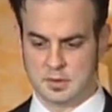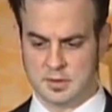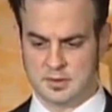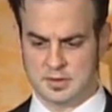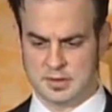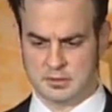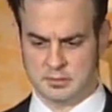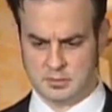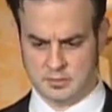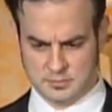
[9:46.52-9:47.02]
Is
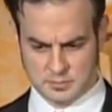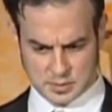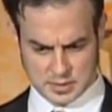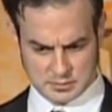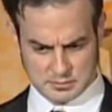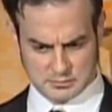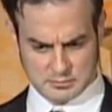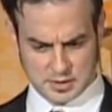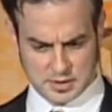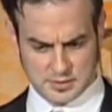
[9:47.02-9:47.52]
that
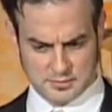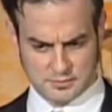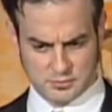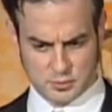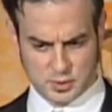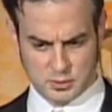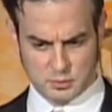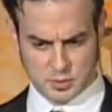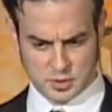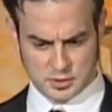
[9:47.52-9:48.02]
right?
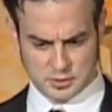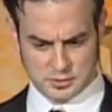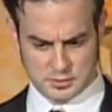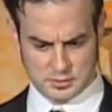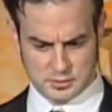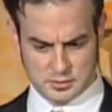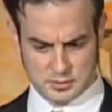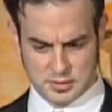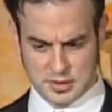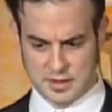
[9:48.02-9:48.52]
41?
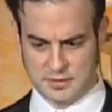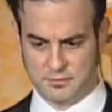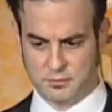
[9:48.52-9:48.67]
Yeah,